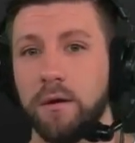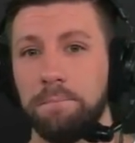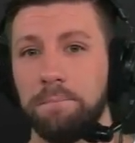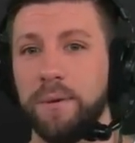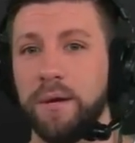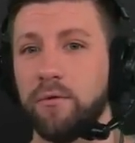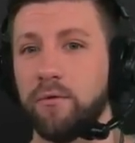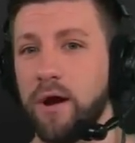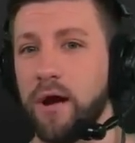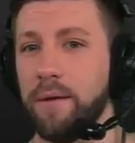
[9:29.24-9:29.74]

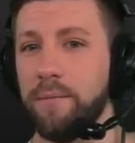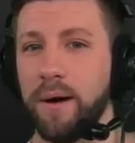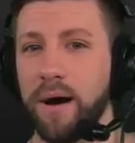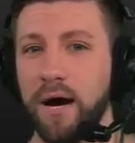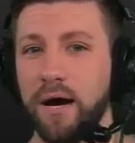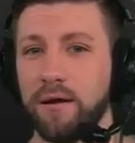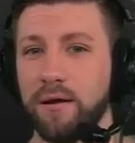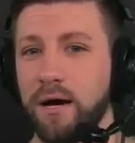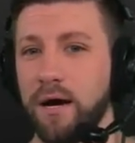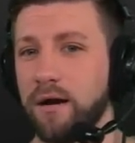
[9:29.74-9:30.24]
B Ray,
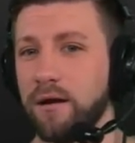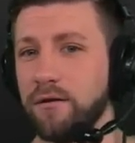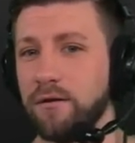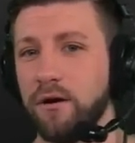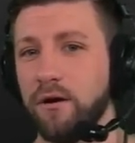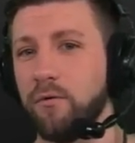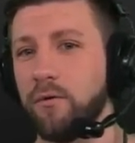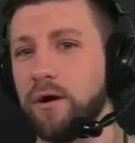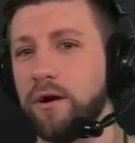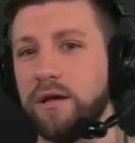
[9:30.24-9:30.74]
I, I don't
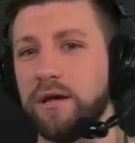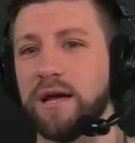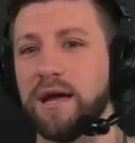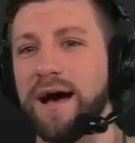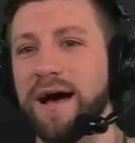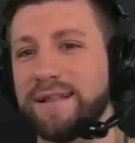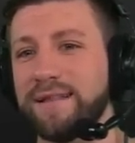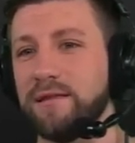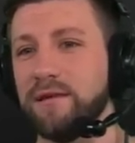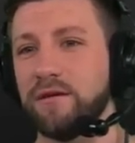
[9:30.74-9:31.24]
know where you
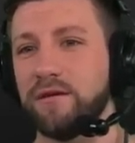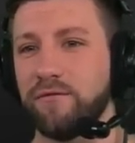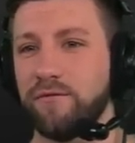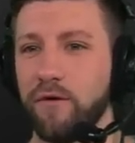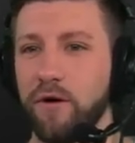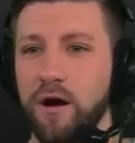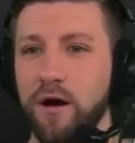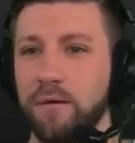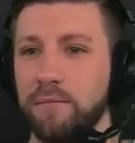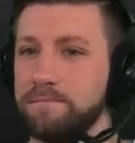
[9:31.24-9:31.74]
got this
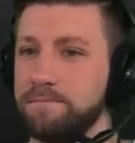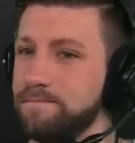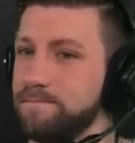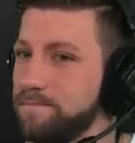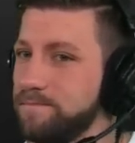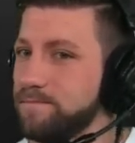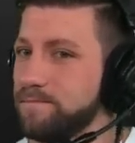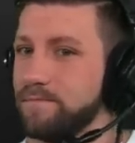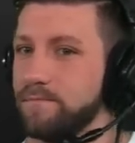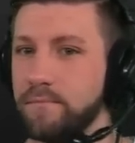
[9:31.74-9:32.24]
from,
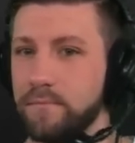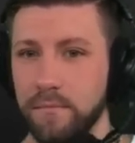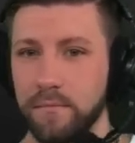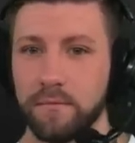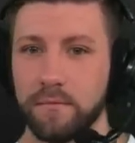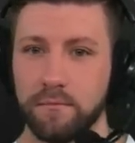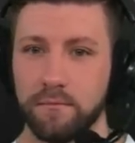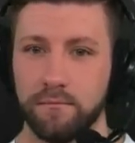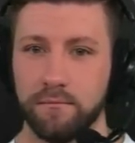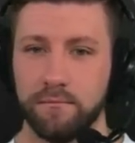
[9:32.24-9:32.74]

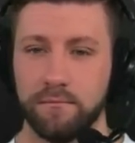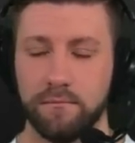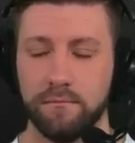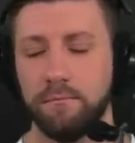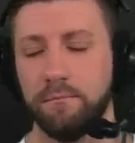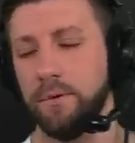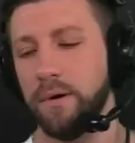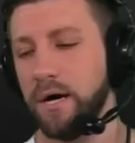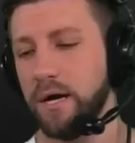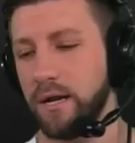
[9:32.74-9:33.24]

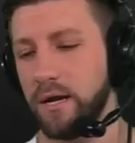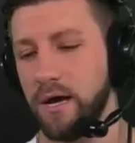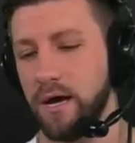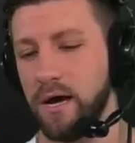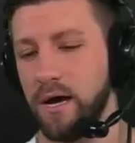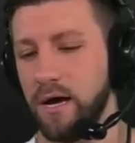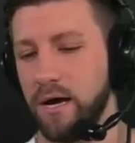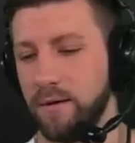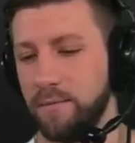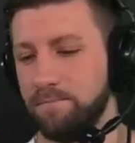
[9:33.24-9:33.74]
but
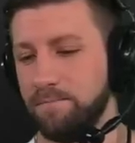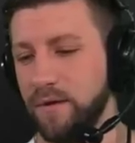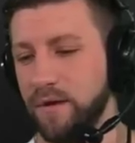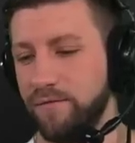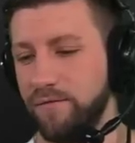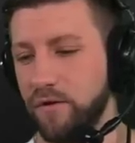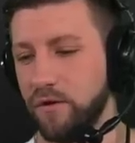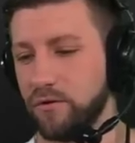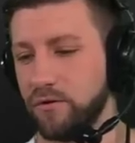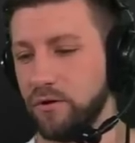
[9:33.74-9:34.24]
uh,
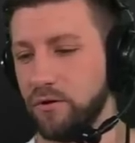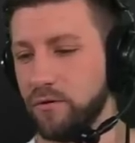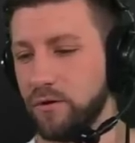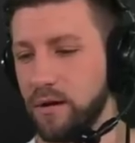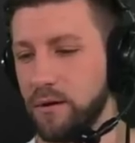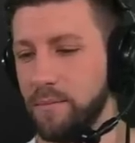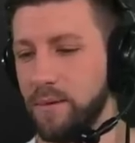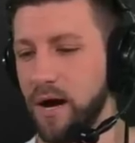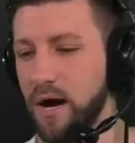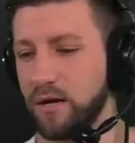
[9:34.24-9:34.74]
if you're doing
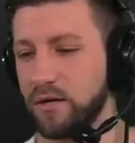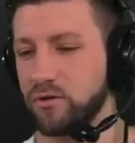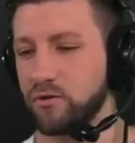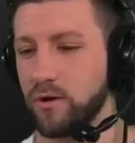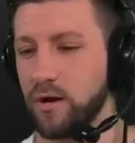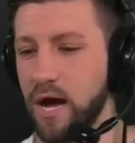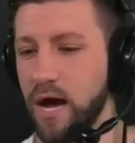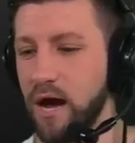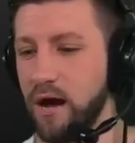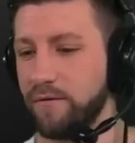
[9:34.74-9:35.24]
a mock
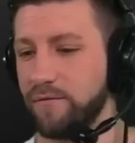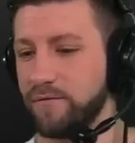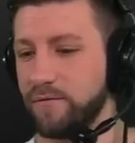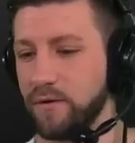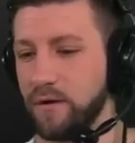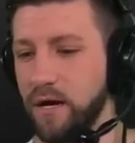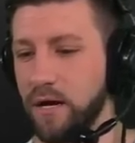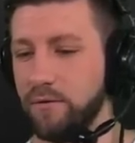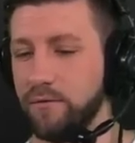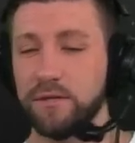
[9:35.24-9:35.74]
draft,
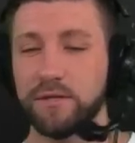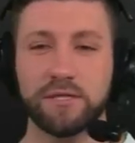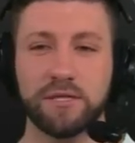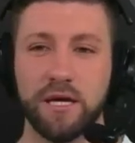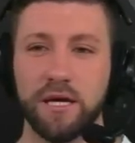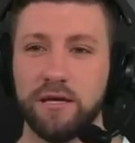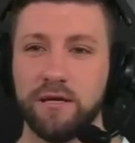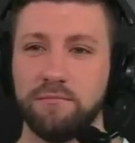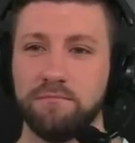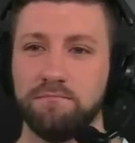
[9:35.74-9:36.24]
I would
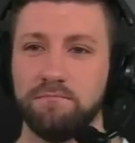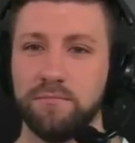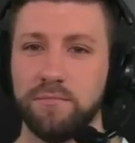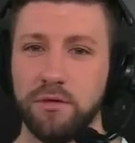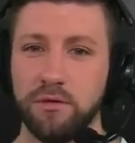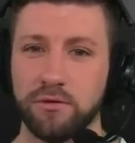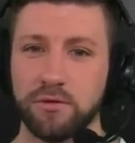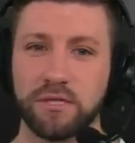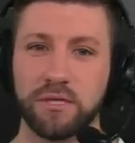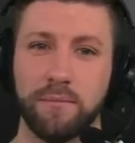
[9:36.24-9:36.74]
say
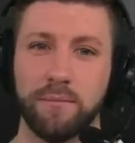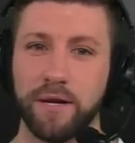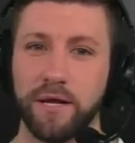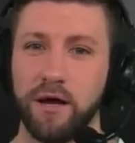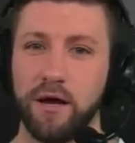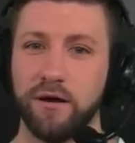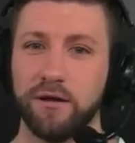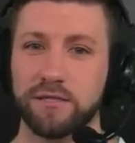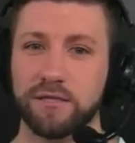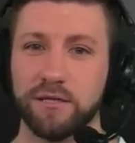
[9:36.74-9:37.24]
use somebody
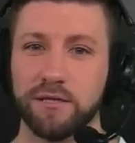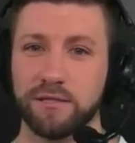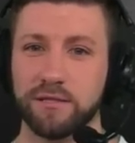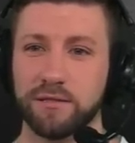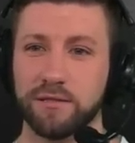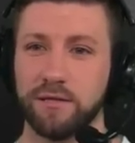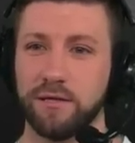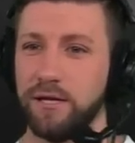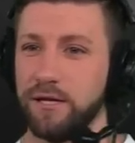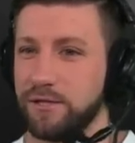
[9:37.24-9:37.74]
else
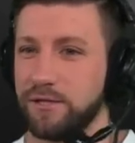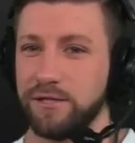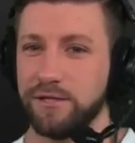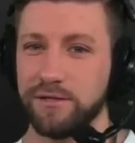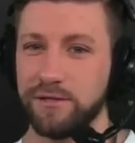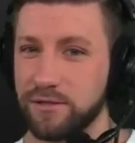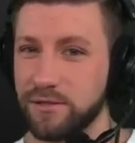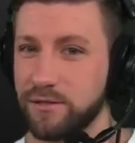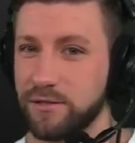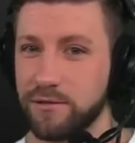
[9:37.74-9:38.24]
because this
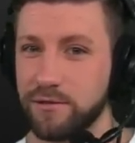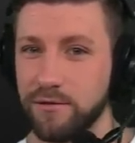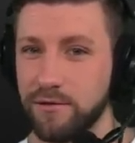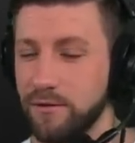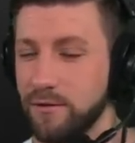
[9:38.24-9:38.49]
is,